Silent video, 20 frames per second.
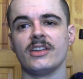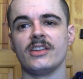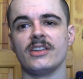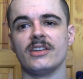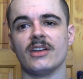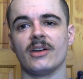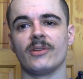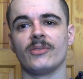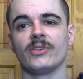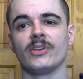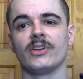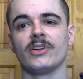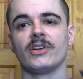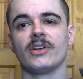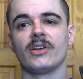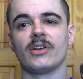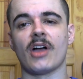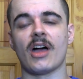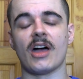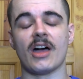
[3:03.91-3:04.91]
You know,
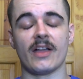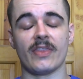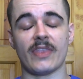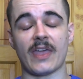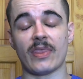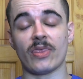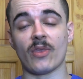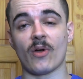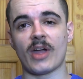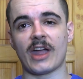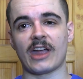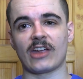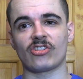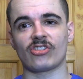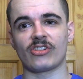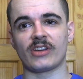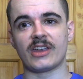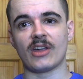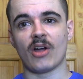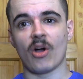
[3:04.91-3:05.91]
uh, they're not
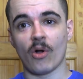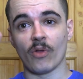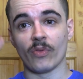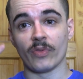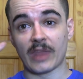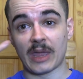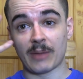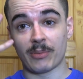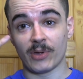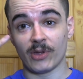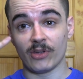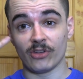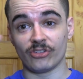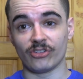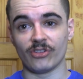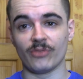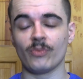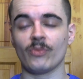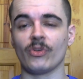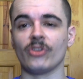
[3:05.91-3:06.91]
actually on their
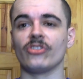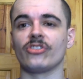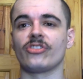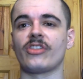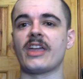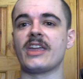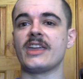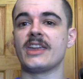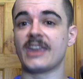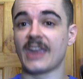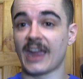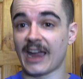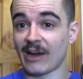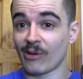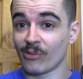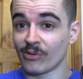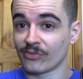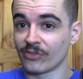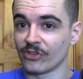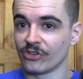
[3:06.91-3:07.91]
person once they get
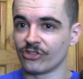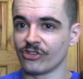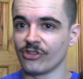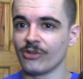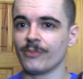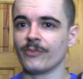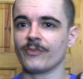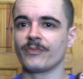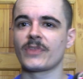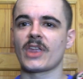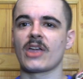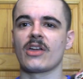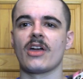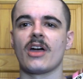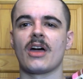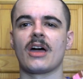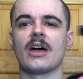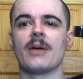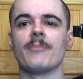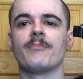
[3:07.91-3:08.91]
out of the suit.
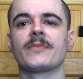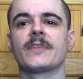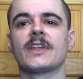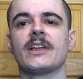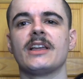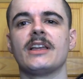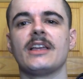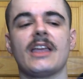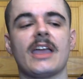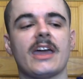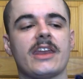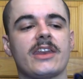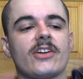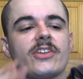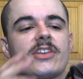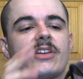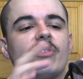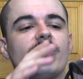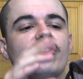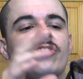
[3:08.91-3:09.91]
Um, and the
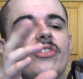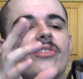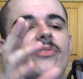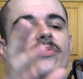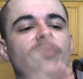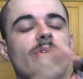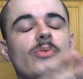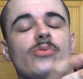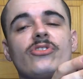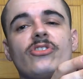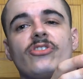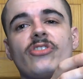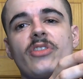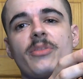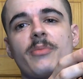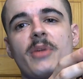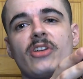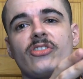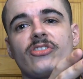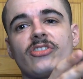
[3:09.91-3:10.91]
idea is that the filters on
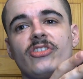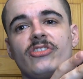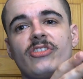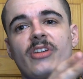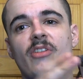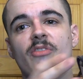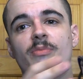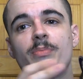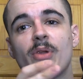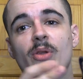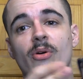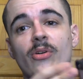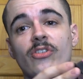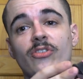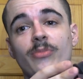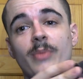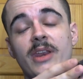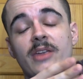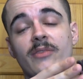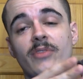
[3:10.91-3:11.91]
the mask itself block
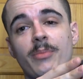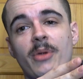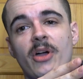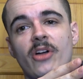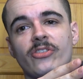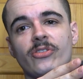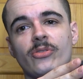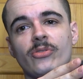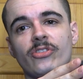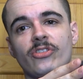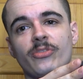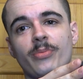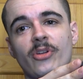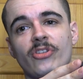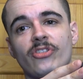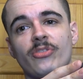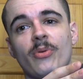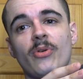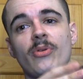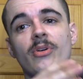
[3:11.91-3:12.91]
as many of the particles as
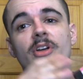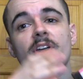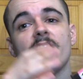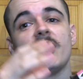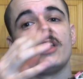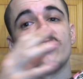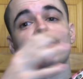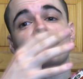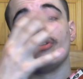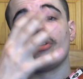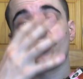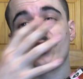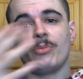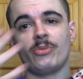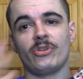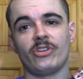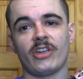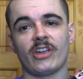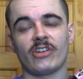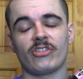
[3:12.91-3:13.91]
possible. It's not going
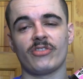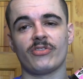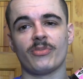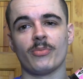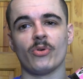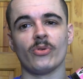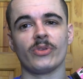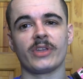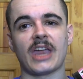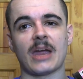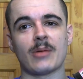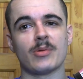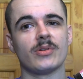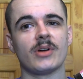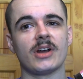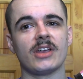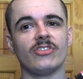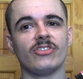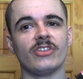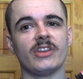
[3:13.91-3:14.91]
to protect you from all the gamma
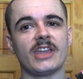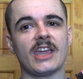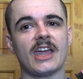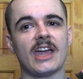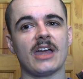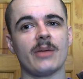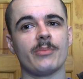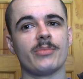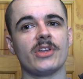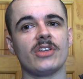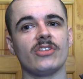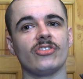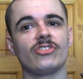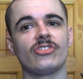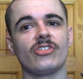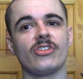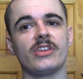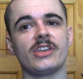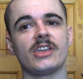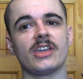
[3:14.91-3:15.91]
rays in the air, but it's
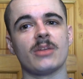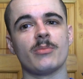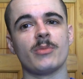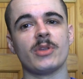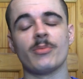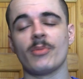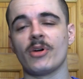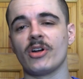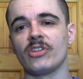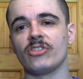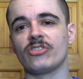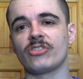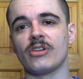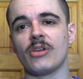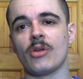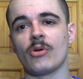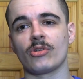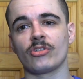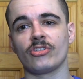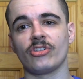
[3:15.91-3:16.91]
certainly going to minimise the
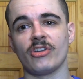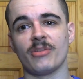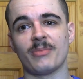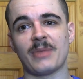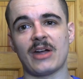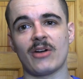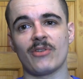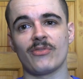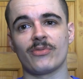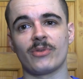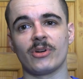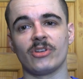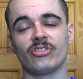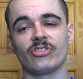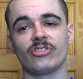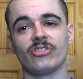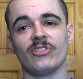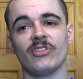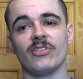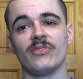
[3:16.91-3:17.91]
long-term health
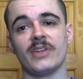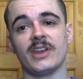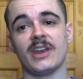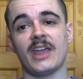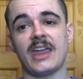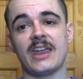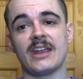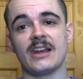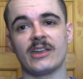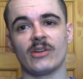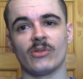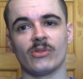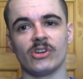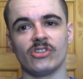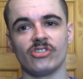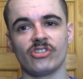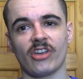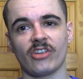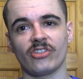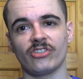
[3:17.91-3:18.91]
risks of inhaling or
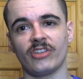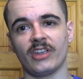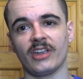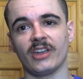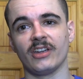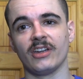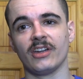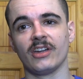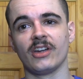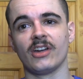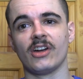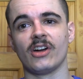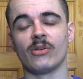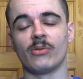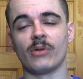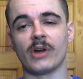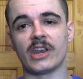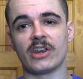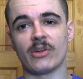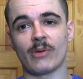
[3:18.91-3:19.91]
ingesting
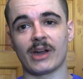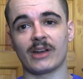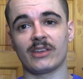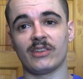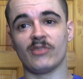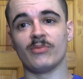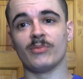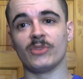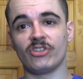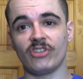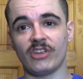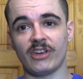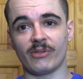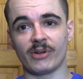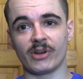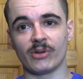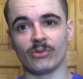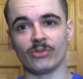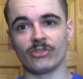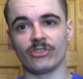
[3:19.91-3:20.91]
radioactive
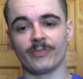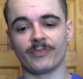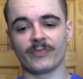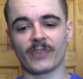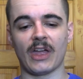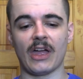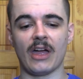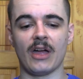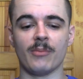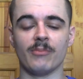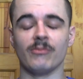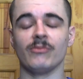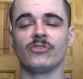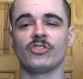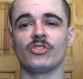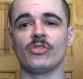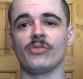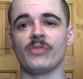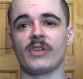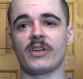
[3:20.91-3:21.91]
materials, um,
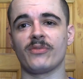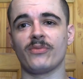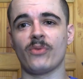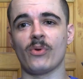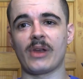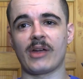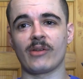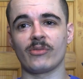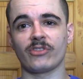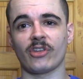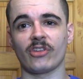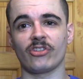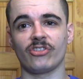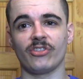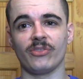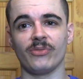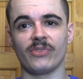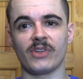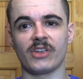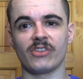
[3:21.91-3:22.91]
sort of like fallout
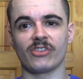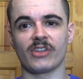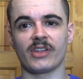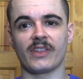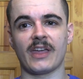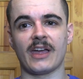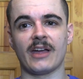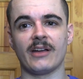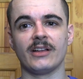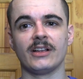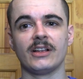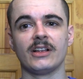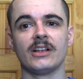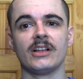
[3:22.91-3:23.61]
dust and things like that.